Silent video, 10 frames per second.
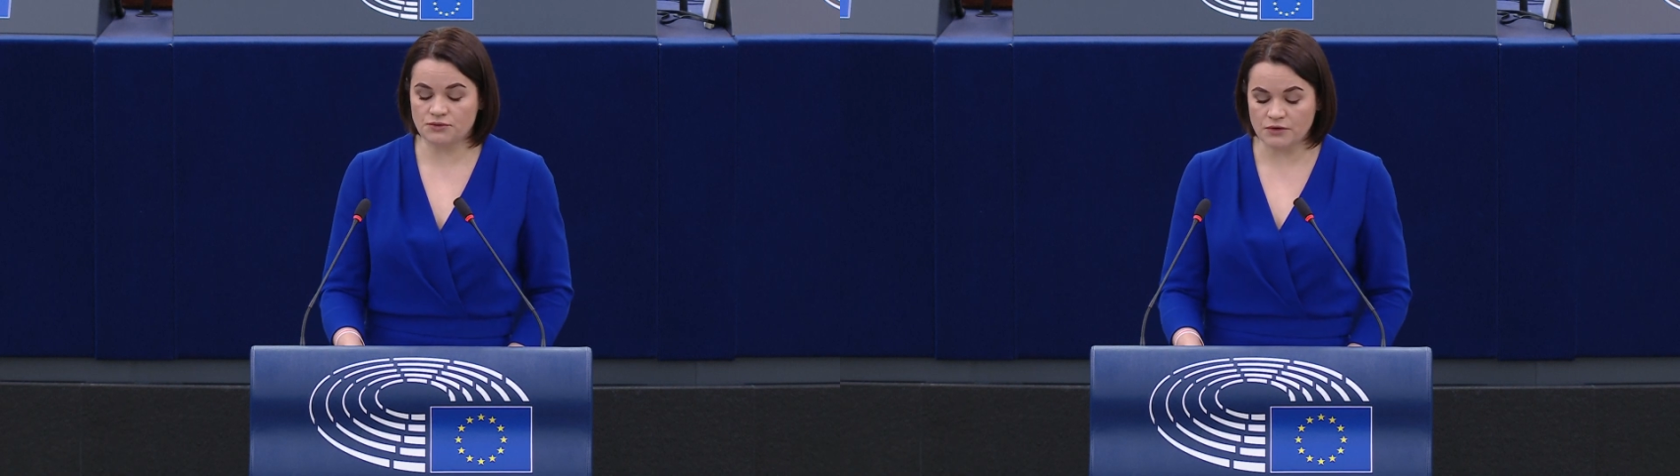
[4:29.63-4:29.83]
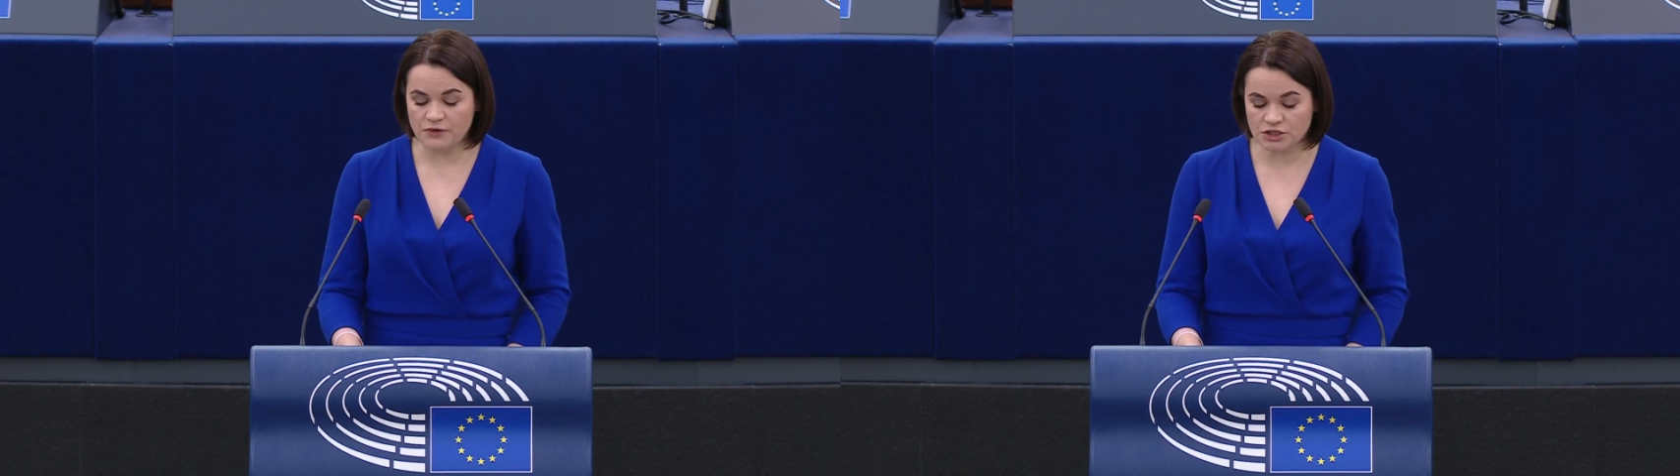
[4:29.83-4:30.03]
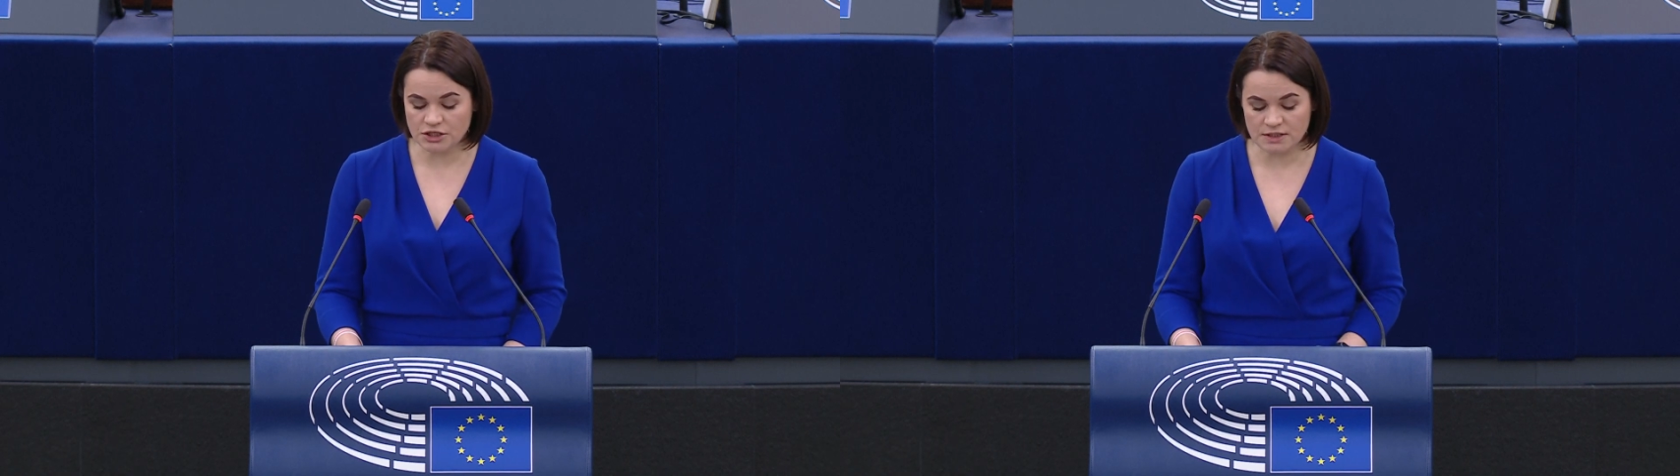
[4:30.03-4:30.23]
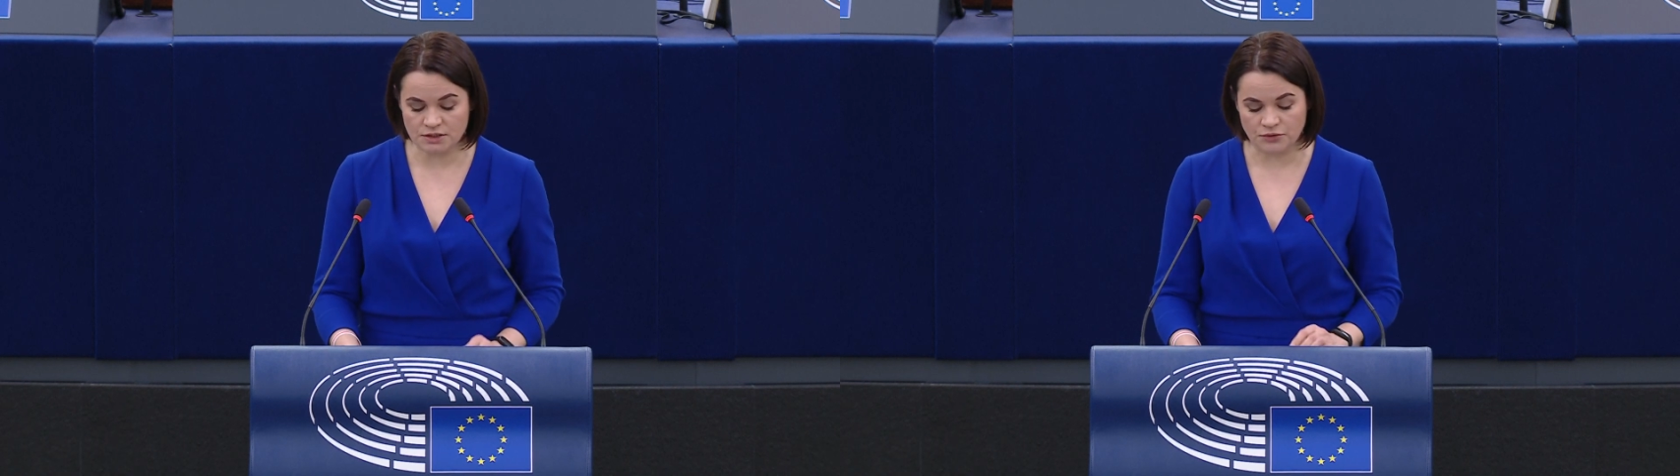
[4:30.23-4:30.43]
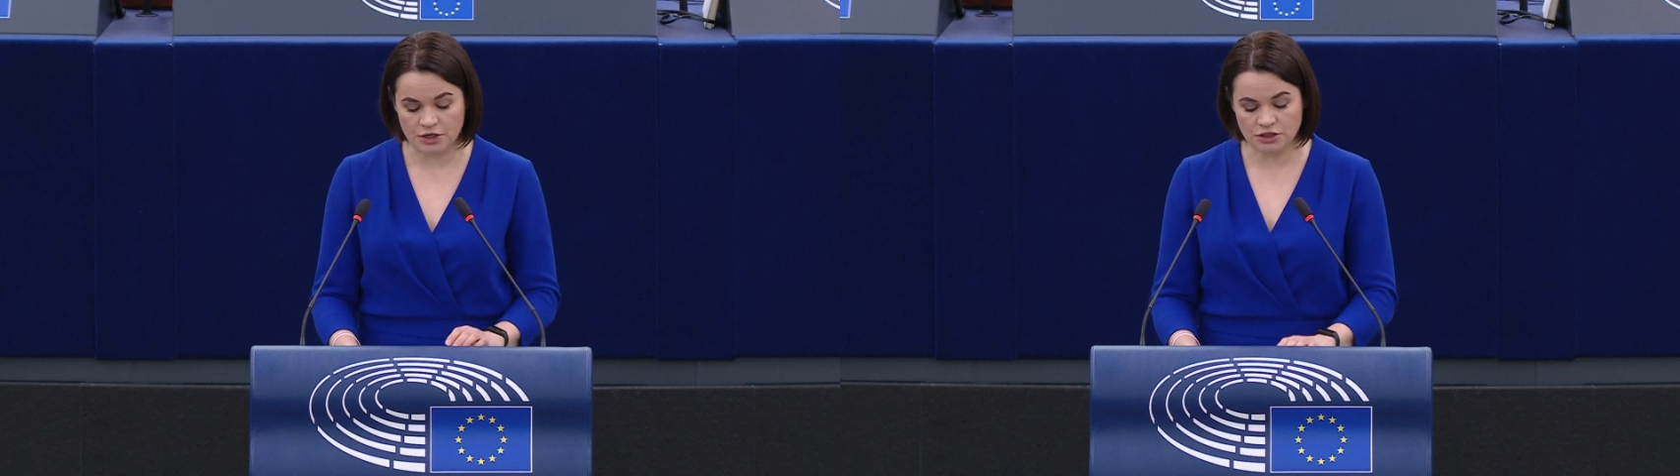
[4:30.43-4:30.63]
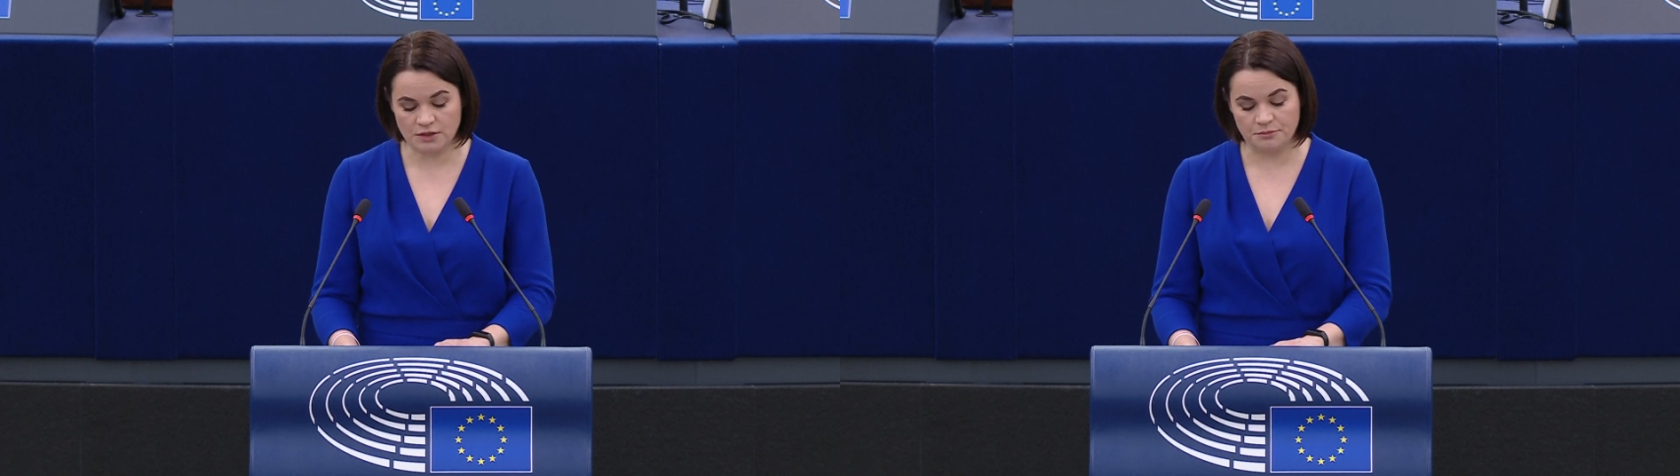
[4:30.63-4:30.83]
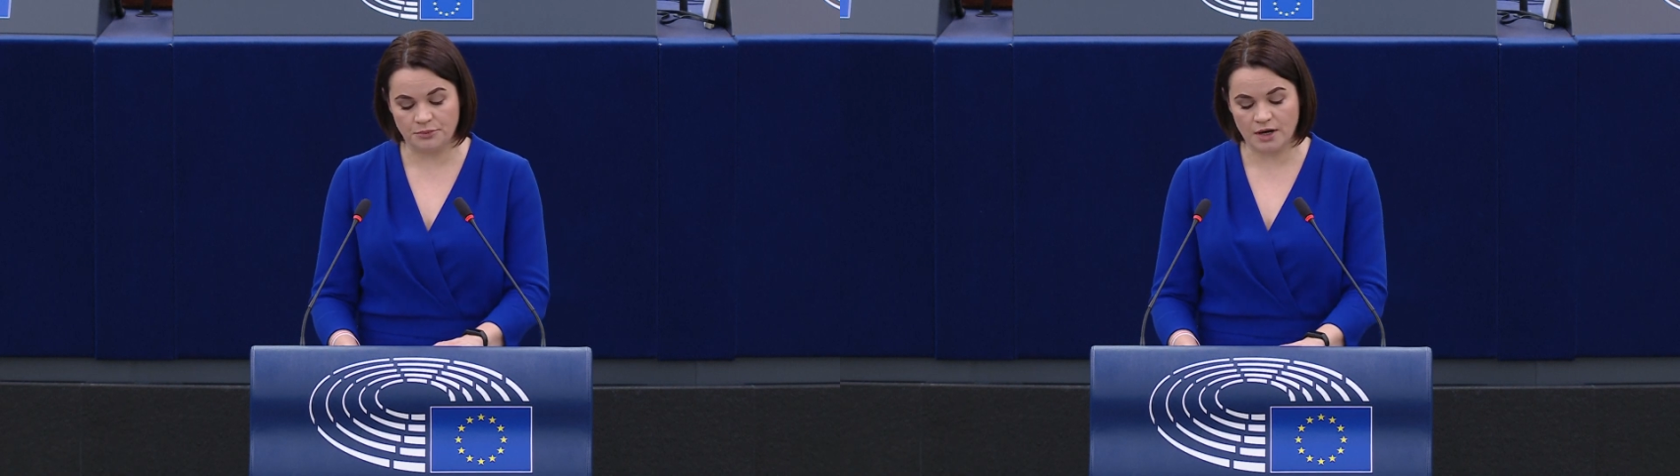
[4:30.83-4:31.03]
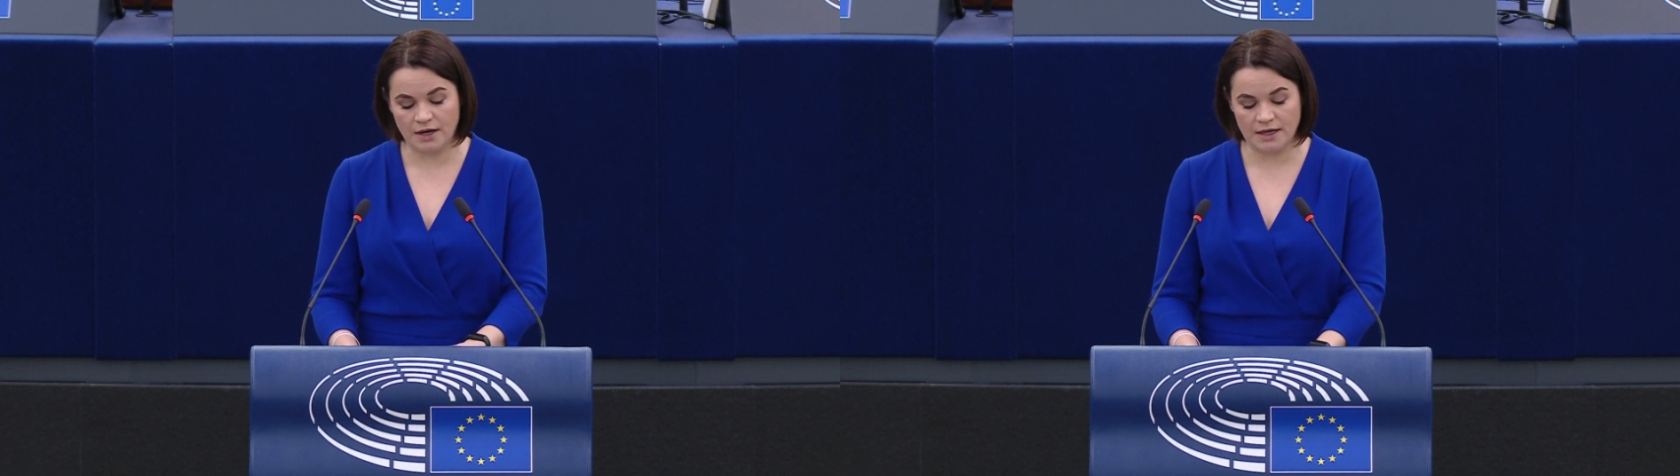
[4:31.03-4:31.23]
revanchist Russian
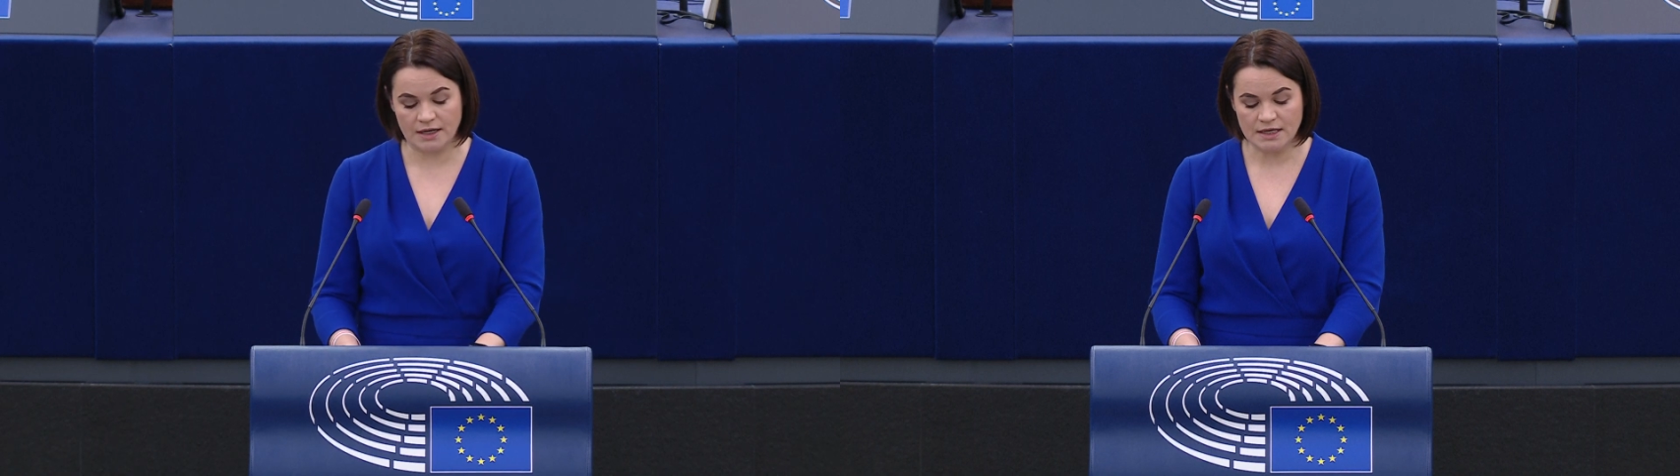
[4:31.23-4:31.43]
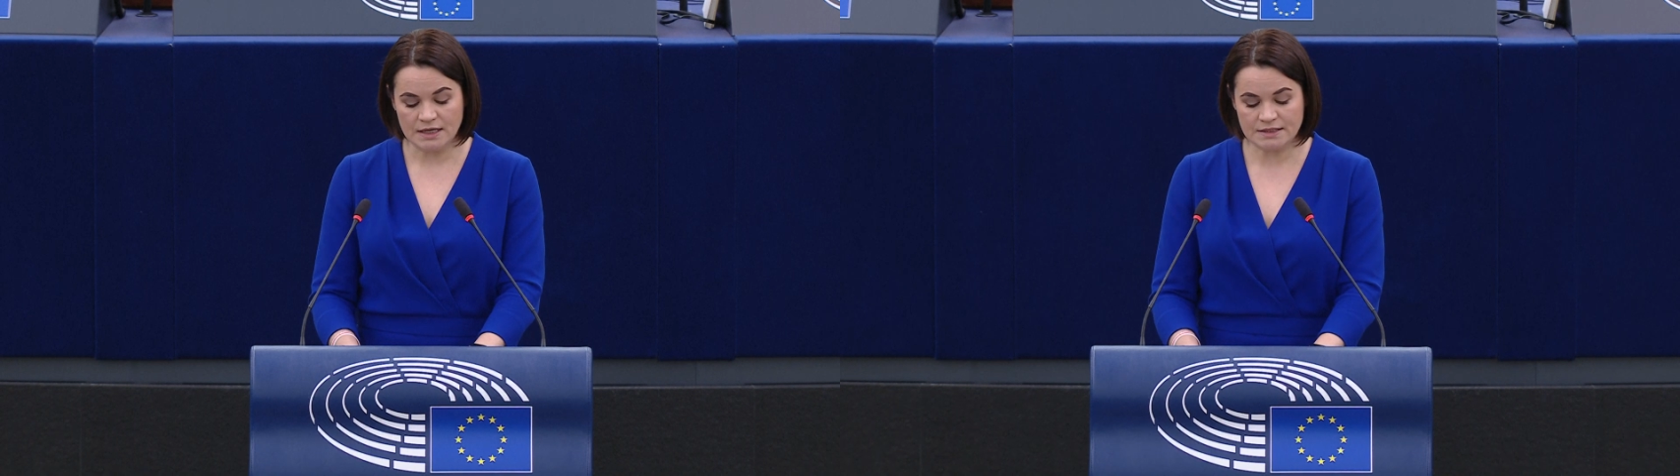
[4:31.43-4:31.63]
Empire,